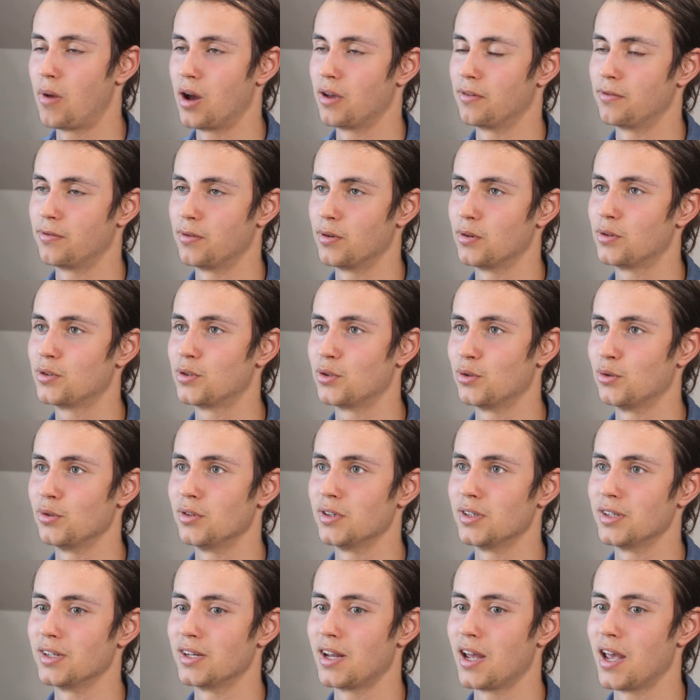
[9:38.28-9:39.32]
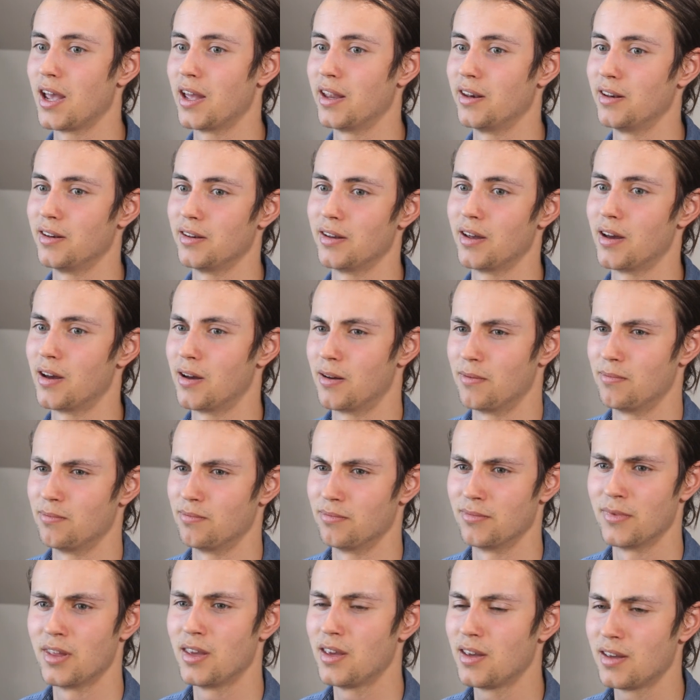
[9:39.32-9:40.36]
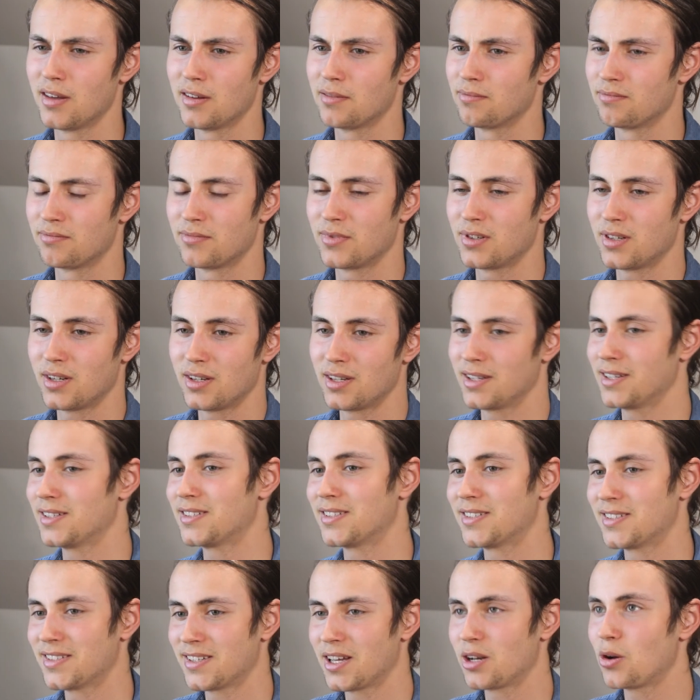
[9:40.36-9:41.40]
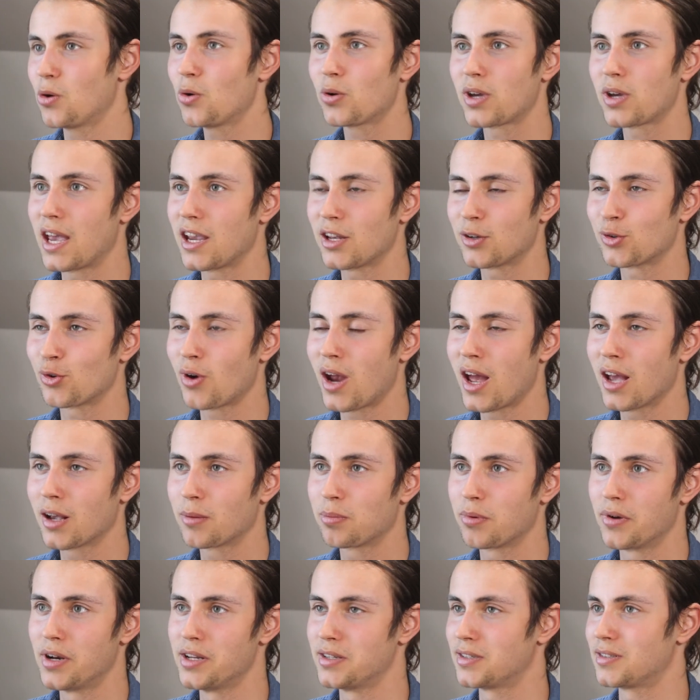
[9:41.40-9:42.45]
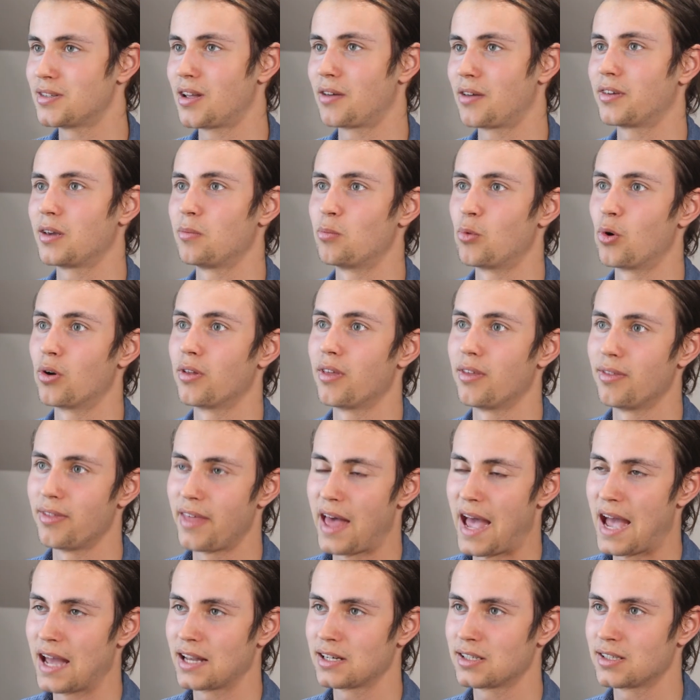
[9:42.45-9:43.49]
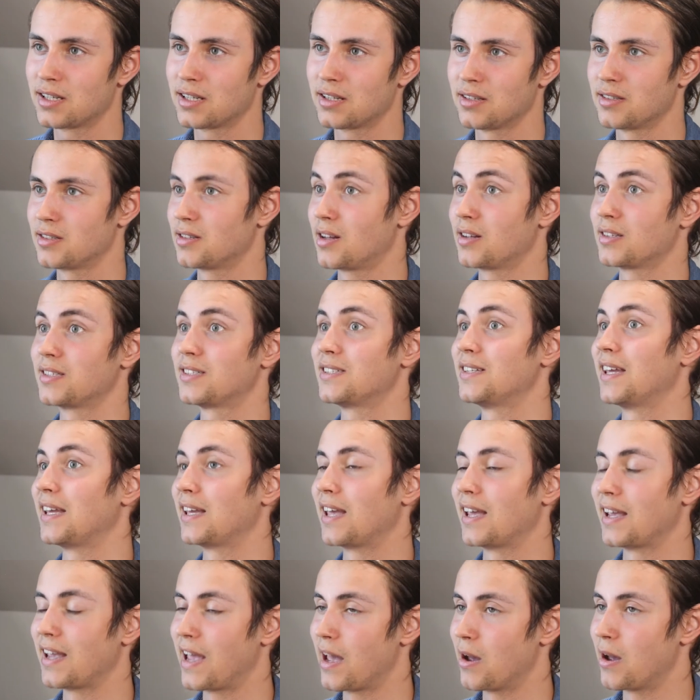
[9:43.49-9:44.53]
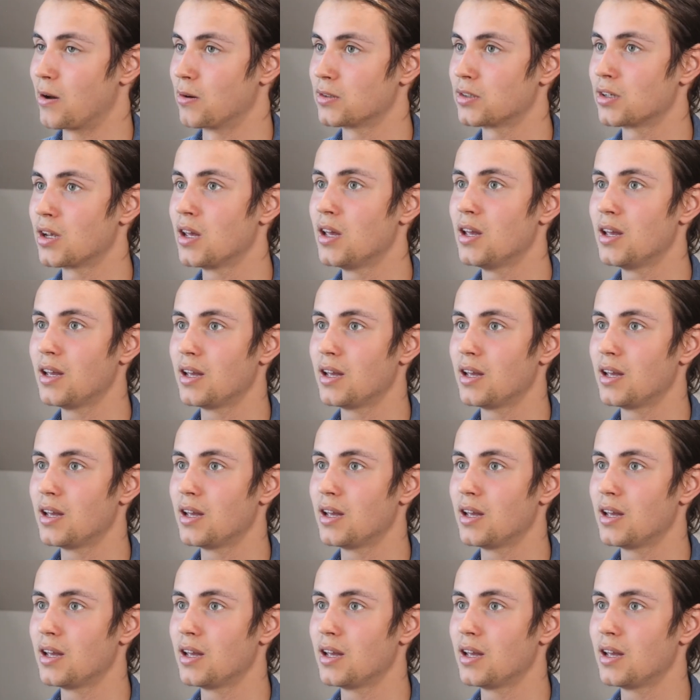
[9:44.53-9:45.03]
my foot to it, and it's an okay track, but it's nothing more than that. It's not sticking out.